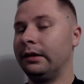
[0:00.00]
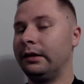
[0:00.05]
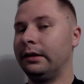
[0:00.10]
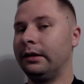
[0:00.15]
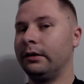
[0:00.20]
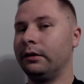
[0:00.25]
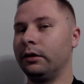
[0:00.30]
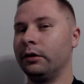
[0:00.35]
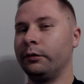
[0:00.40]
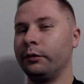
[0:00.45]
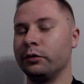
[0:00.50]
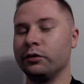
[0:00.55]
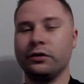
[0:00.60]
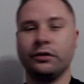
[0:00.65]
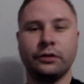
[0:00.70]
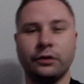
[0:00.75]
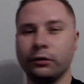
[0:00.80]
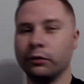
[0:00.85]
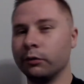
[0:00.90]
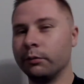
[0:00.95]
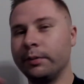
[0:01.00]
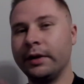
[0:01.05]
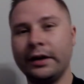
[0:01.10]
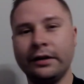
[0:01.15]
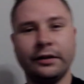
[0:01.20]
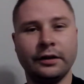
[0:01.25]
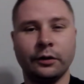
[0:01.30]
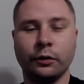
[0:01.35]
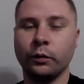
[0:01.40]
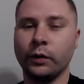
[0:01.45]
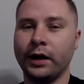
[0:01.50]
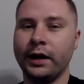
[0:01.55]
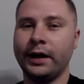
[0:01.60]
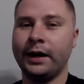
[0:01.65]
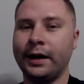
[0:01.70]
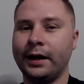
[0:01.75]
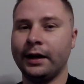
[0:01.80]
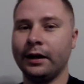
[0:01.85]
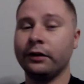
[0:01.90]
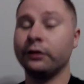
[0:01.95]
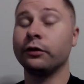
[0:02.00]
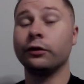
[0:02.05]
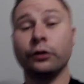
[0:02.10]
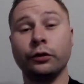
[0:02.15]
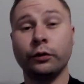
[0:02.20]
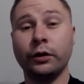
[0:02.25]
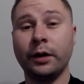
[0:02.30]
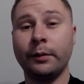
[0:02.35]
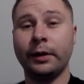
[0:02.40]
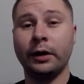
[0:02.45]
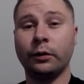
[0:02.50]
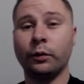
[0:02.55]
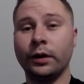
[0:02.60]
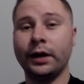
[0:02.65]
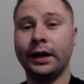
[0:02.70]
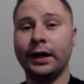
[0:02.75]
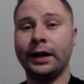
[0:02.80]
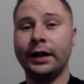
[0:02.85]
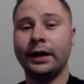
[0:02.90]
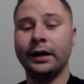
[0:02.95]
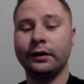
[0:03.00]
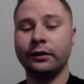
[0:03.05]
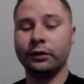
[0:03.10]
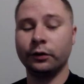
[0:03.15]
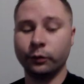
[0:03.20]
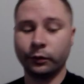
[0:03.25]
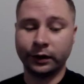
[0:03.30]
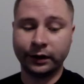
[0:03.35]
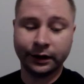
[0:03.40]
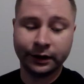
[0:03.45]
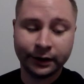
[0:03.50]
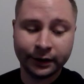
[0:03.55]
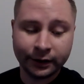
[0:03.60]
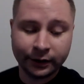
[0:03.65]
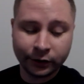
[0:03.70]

I don't know if we'll just do a basic wax or ceramic wax or what.